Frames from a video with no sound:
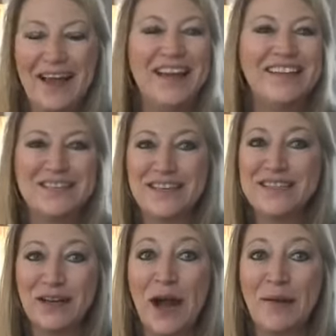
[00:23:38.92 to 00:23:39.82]

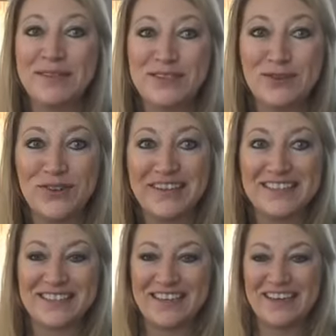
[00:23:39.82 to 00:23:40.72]
It's a common story,
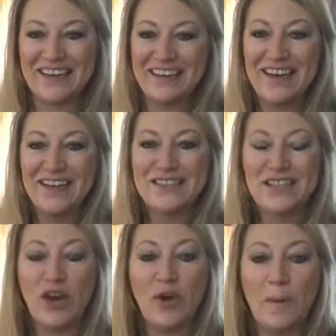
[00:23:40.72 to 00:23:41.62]
isn't it?
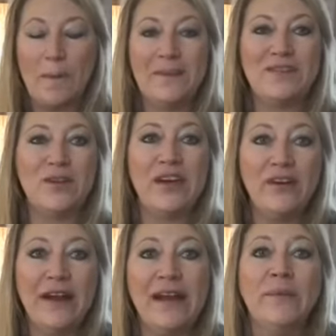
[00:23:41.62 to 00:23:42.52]
So here
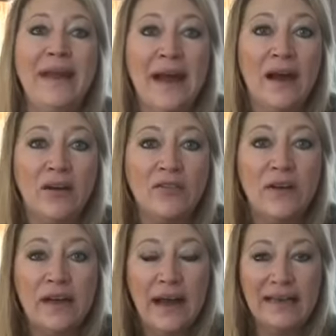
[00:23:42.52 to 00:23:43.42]
I am now.
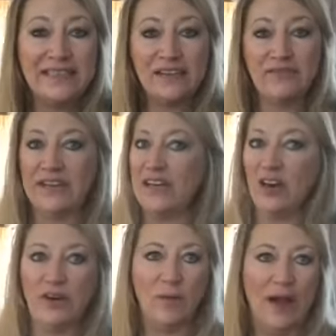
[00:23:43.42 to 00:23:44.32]
I did a video
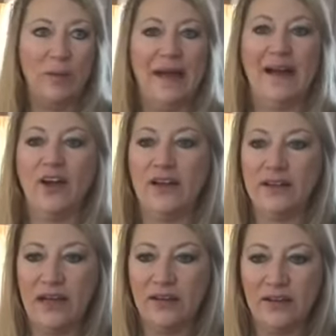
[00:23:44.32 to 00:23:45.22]
a while back
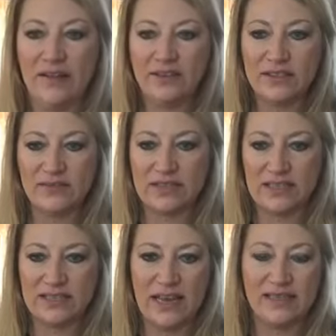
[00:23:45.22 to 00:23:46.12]
on levels of
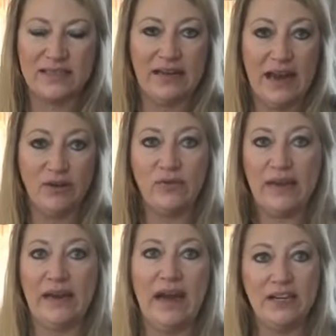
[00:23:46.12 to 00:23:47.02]
success and how you
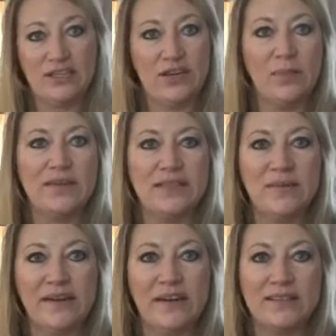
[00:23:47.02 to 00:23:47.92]
cannot determine
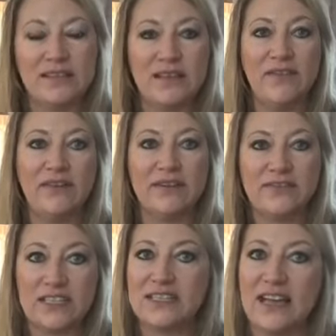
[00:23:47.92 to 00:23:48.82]
somebody else's level
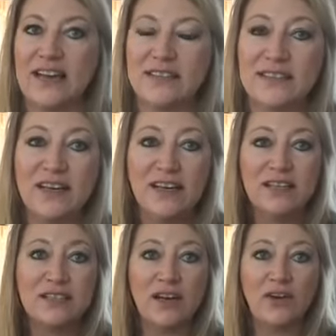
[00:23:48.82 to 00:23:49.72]
of success.
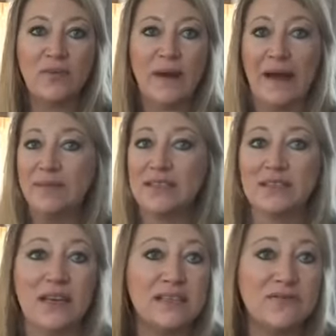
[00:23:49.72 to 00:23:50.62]
So I'm
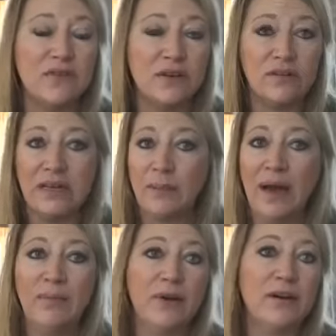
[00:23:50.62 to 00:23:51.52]
successful in
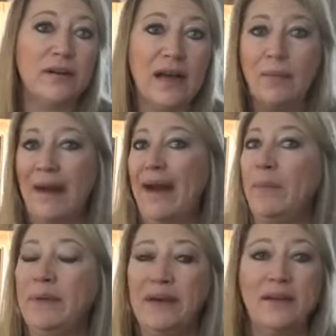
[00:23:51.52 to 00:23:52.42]
my book. I'm
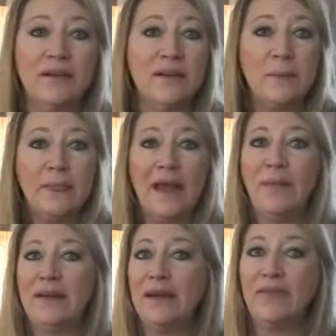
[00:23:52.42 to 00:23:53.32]
happy. I
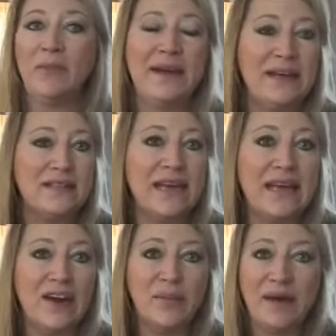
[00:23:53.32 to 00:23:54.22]
make enough money to take
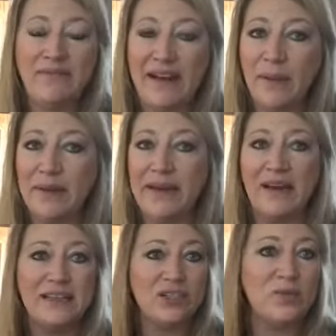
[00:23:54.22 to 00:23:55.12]
care of my family.
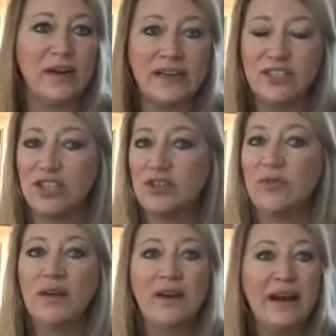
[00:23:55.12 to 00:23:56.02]
I do what I
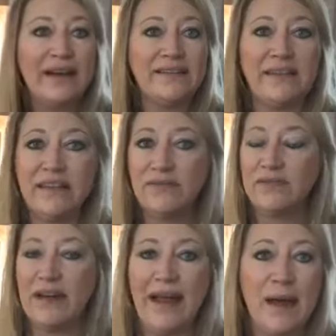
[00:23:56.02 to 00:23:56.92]
do. I live
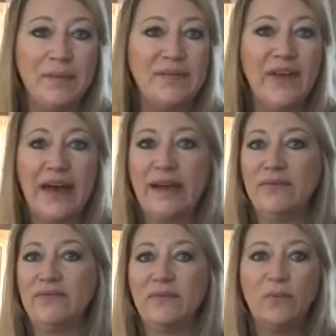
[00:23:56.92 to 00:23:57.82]
a happy
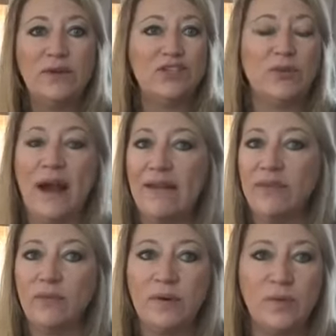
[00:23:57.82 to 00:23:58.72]
life. We
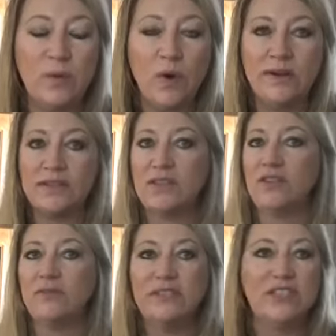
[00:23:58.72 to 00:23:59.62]
travel when we want
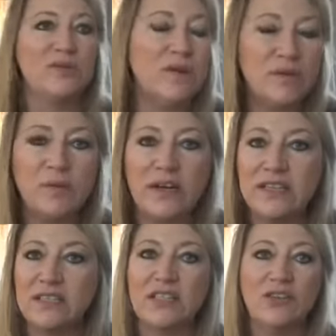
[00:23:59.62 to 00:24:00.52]
to. We do what we want
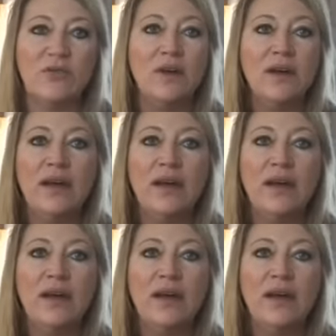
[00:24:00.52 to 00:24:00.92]
to do.